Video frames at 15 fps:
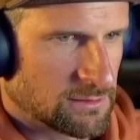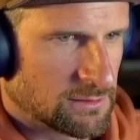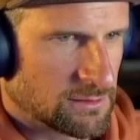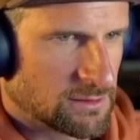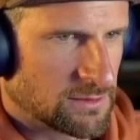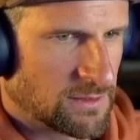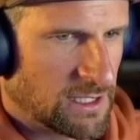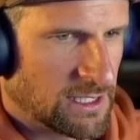
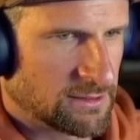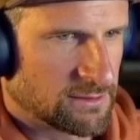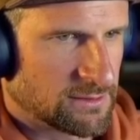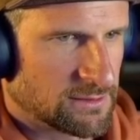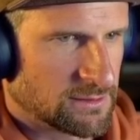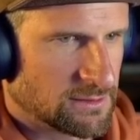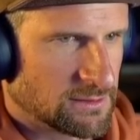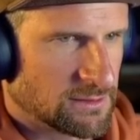It's fine.
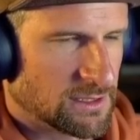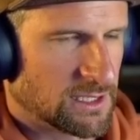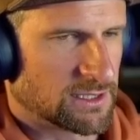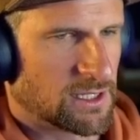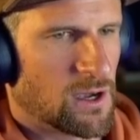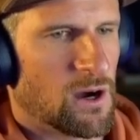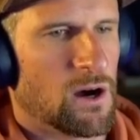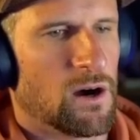Let's
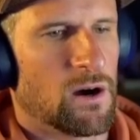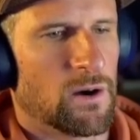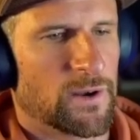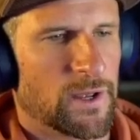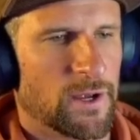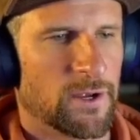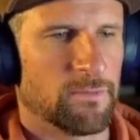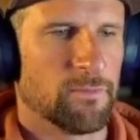go,
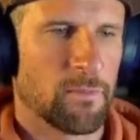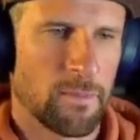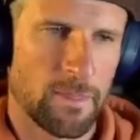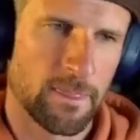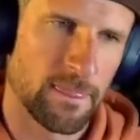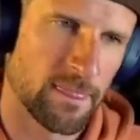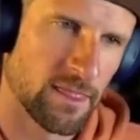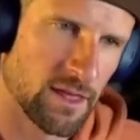dude.
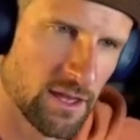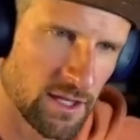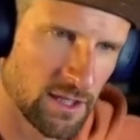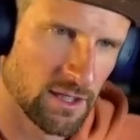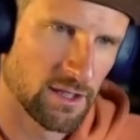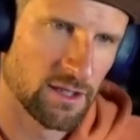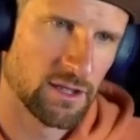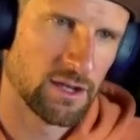
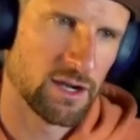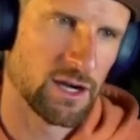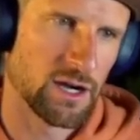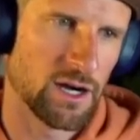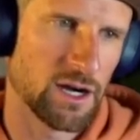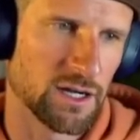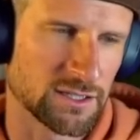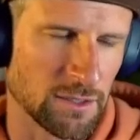
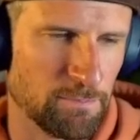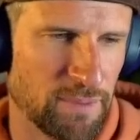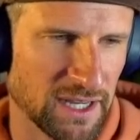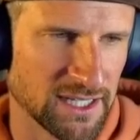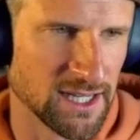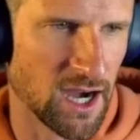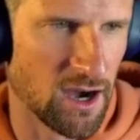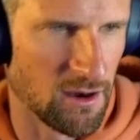Oh, it's a
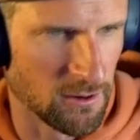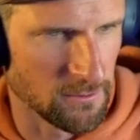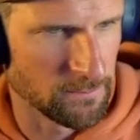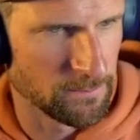big dog.